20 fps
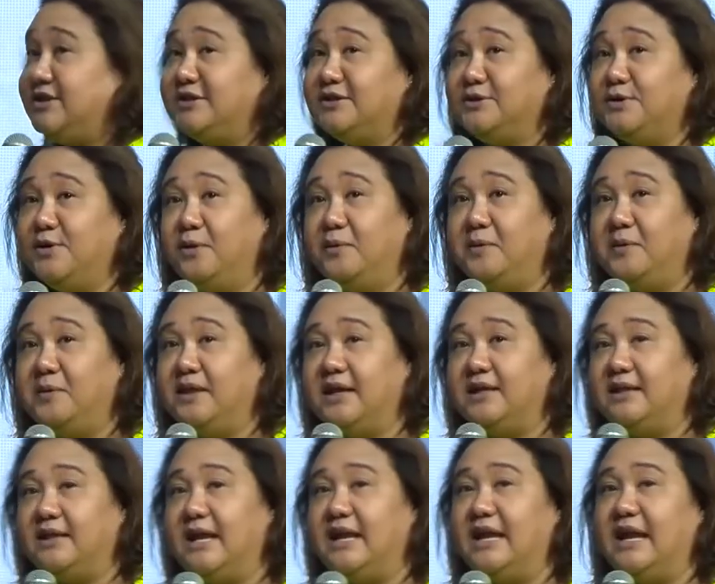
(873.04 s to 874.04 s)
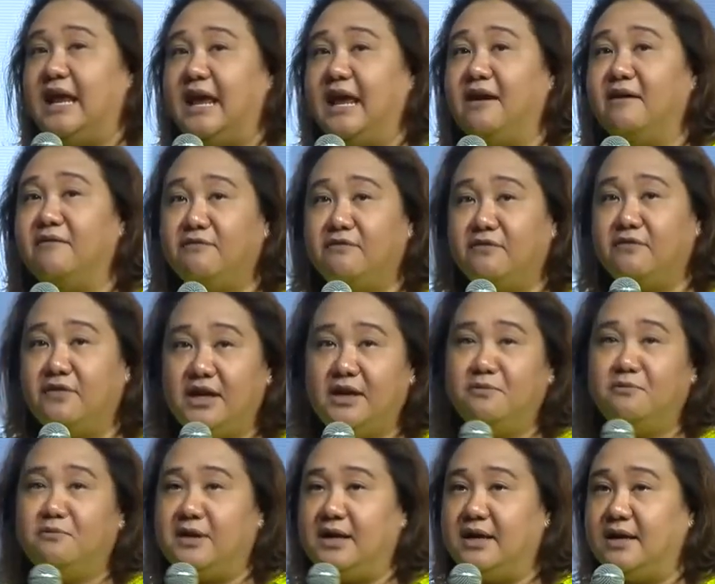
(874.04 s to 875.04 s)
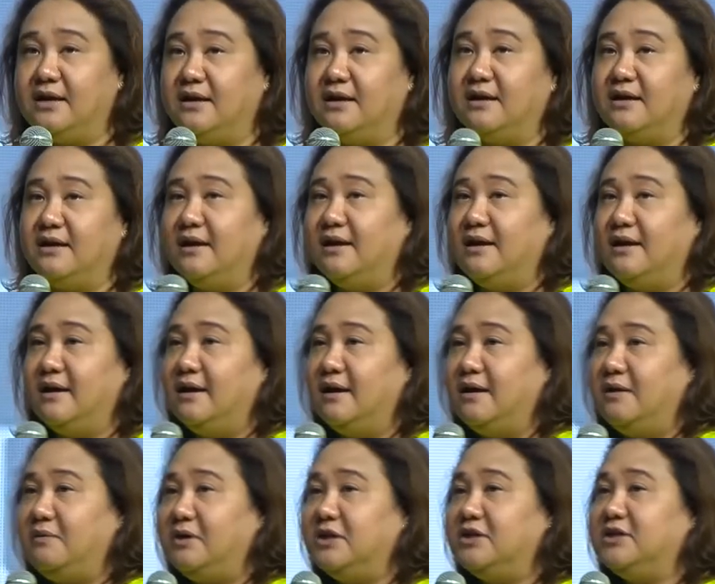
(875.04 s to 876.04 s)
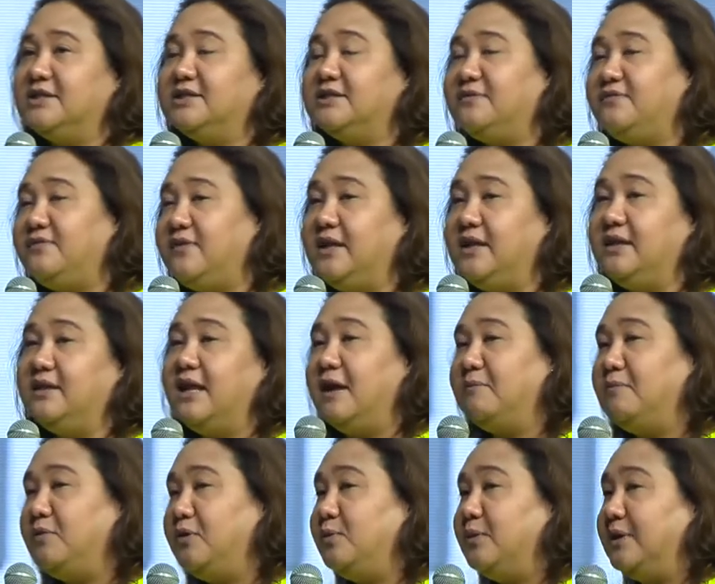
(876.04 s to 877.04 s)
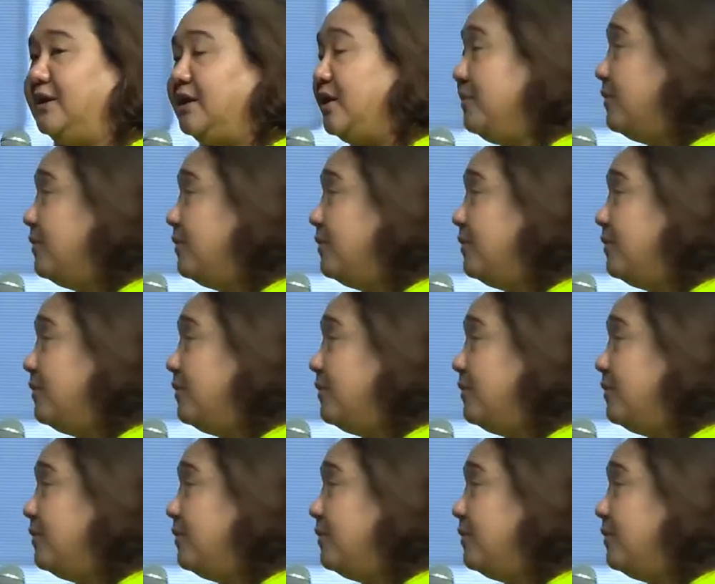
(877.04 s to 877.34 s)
Let's just go with it. And every week, we just feed them with